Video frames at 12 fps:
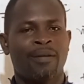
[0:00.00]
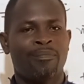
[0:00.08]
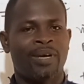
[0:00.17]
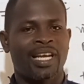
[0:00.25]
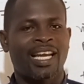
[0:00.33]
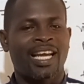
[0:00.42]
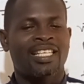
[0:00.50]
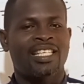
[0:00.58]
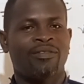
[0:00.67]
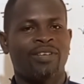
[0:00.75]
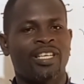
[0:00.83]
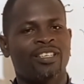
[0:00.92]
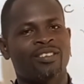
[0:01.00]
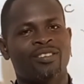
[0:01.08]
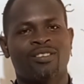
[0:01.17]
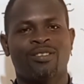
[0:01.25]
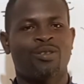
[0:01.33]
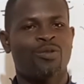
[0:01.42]
Menalights TV,
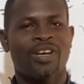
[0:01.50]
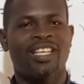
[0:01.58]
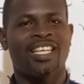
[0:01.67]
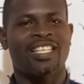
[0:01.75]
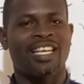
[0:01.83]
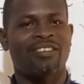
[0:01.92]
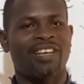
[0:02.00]
when the sun